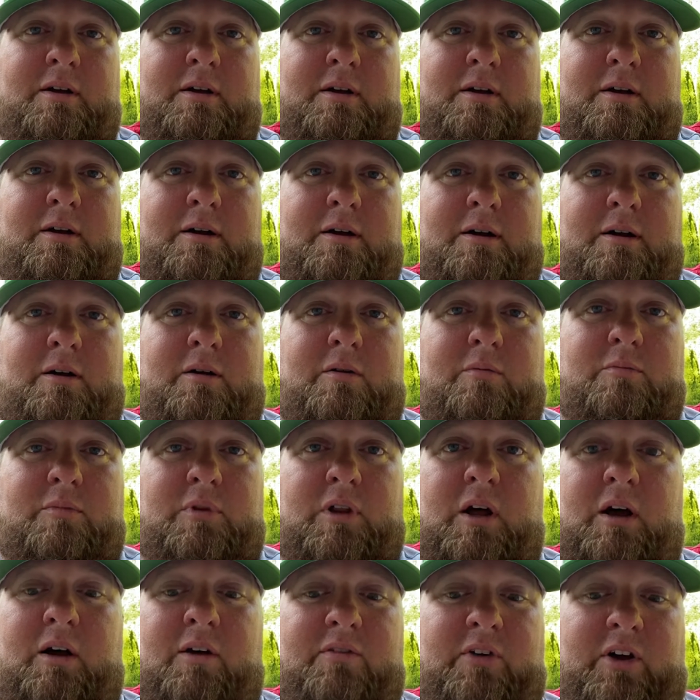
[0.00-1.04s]

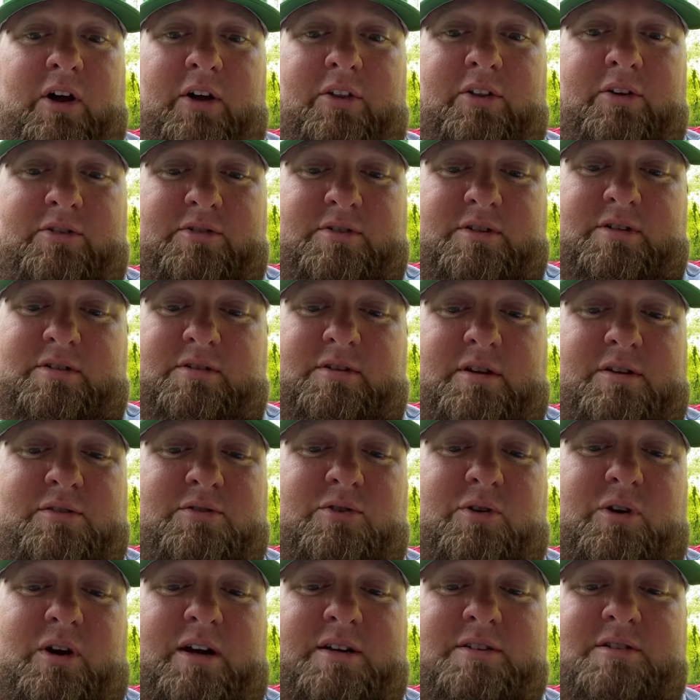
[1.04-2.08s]
Love others as
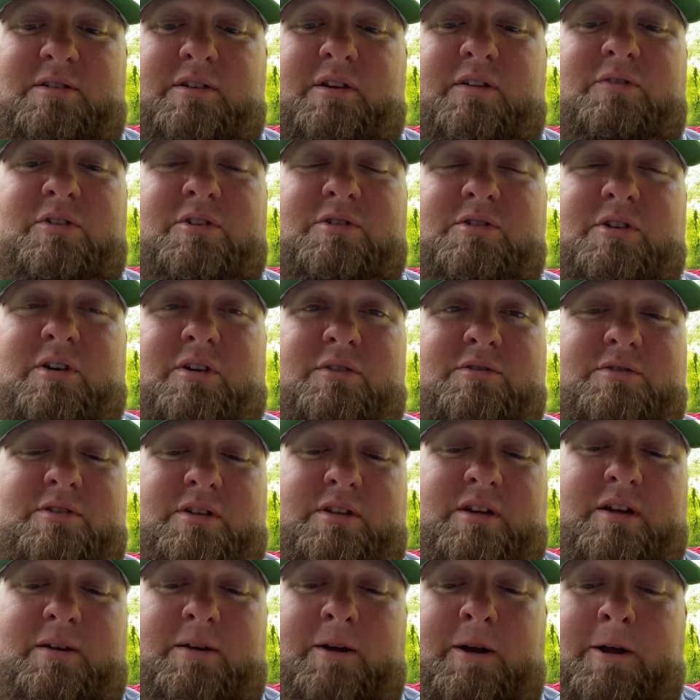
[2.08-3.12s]
Christ loved the church. And
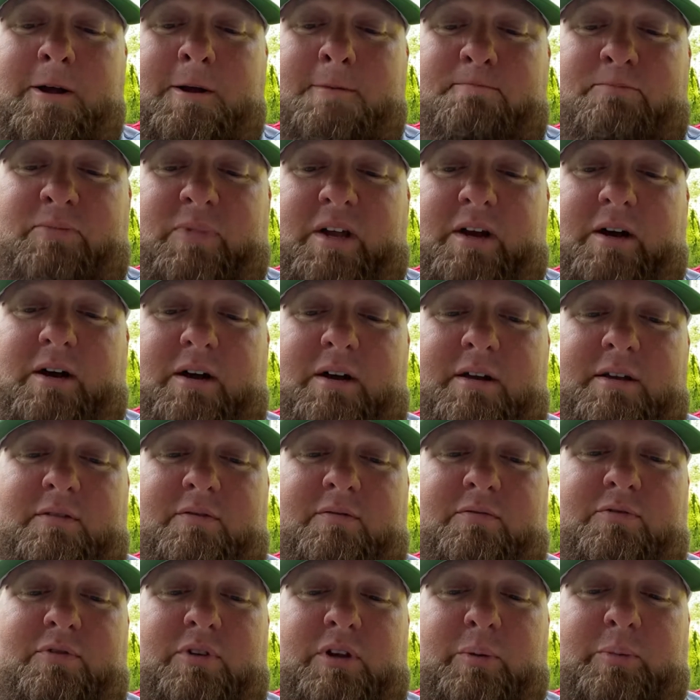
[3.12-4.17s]
then
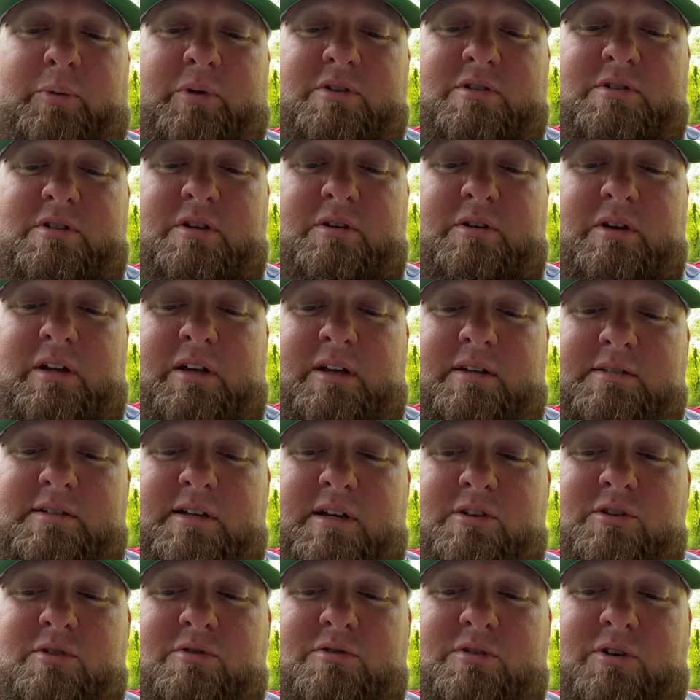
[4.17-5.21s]
in Philippians 2, he
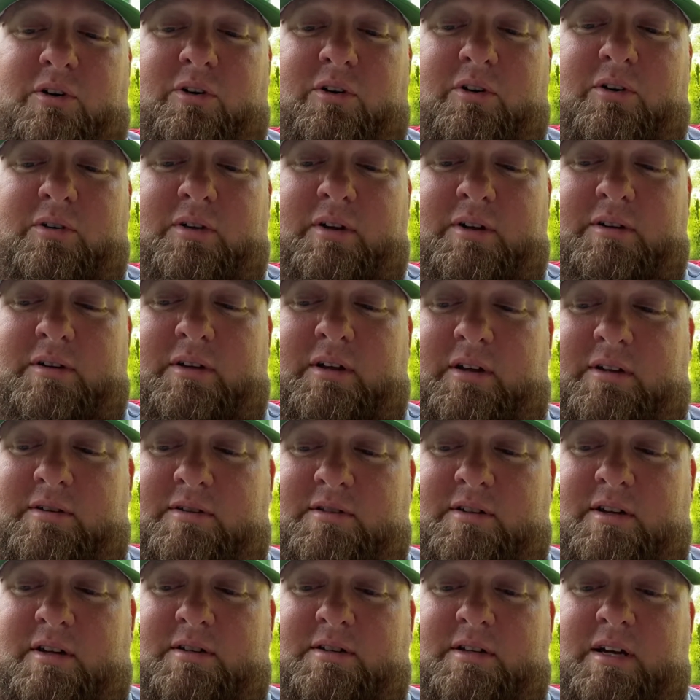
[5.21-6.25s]
continues on and
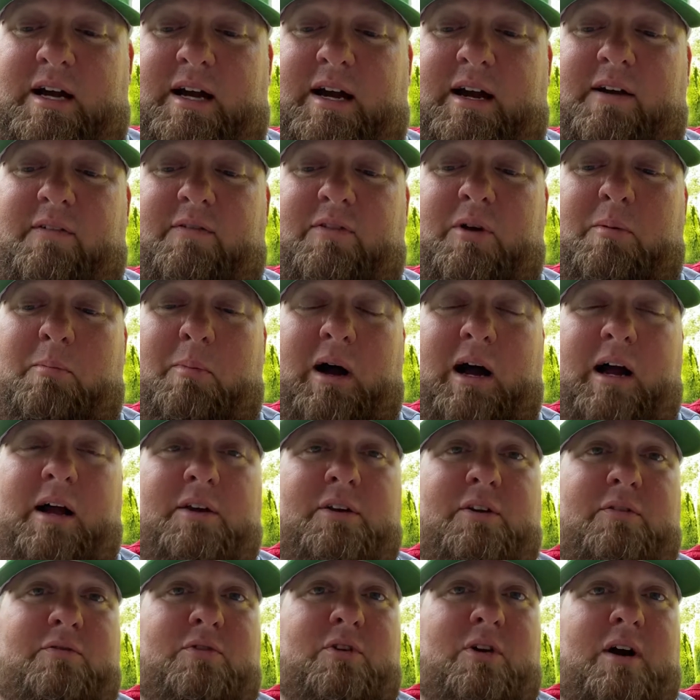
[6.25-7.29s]
says, have the
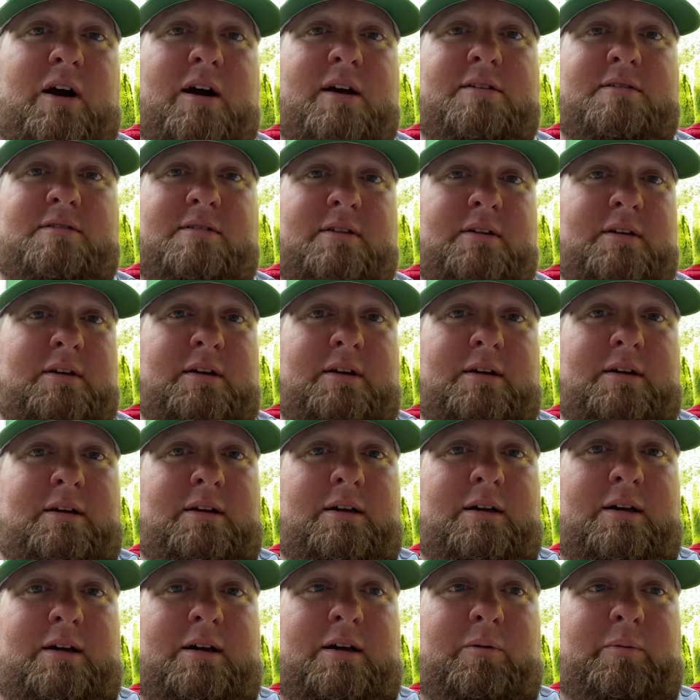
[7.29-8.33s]
mind of Christ.
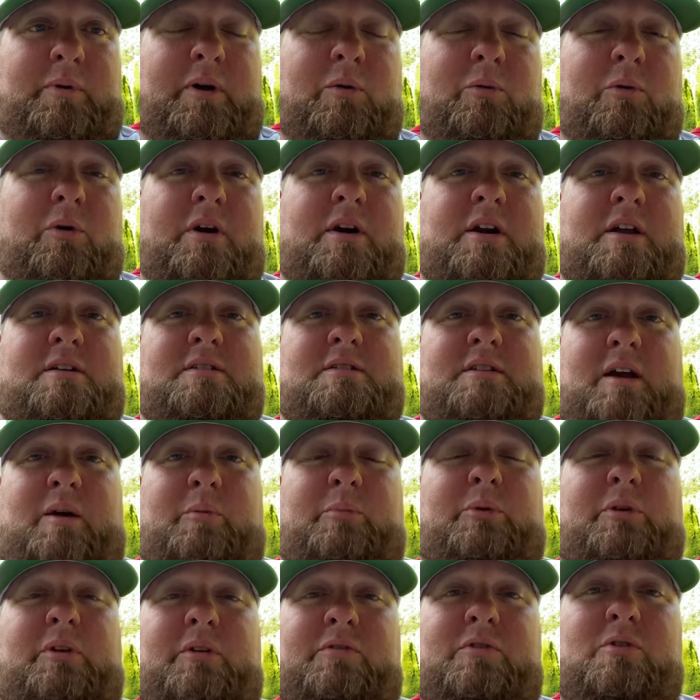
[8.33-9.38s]
Man, what an
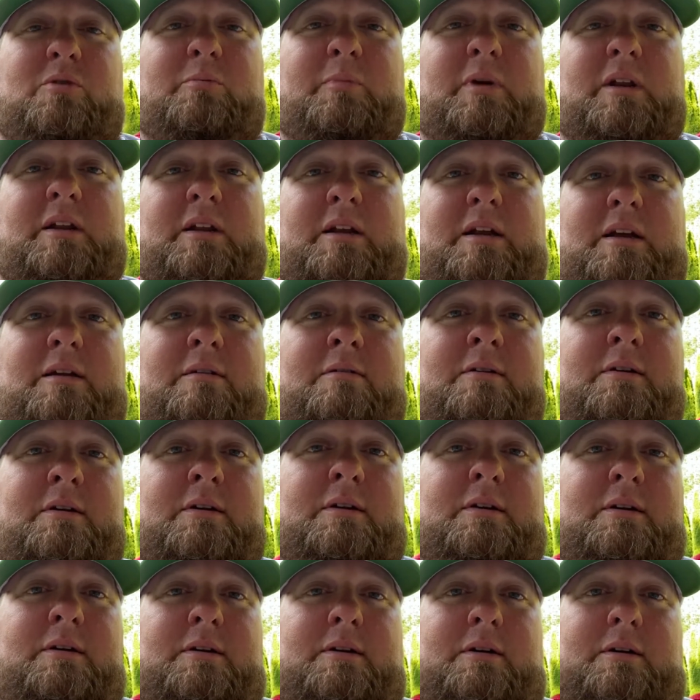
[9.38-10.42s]
example of humility
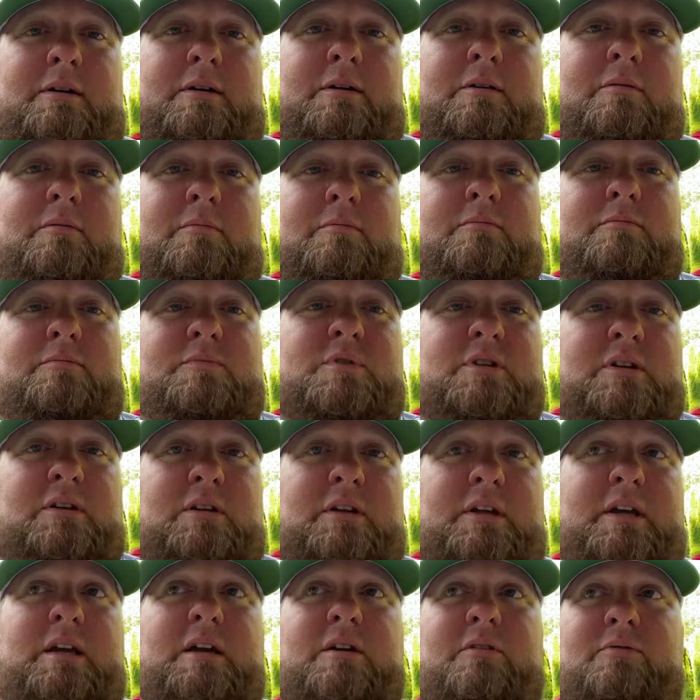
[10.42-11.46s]
to
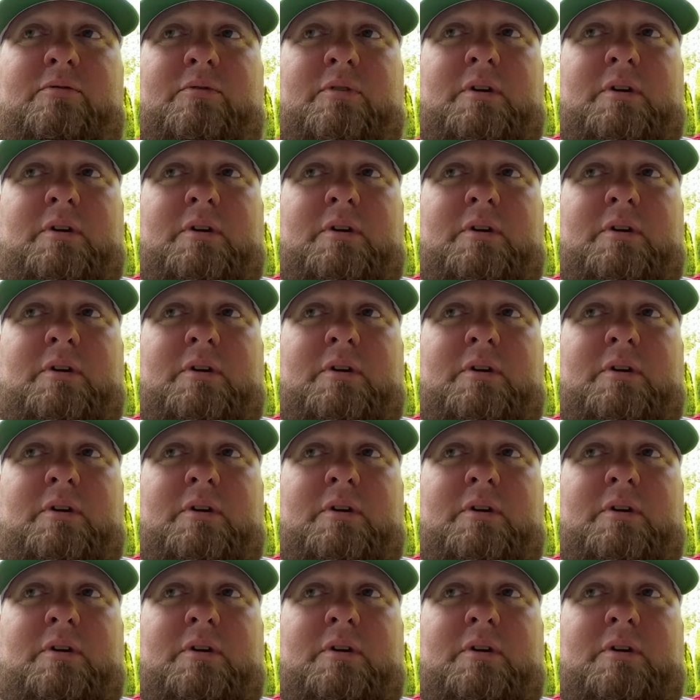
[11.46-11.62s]
leave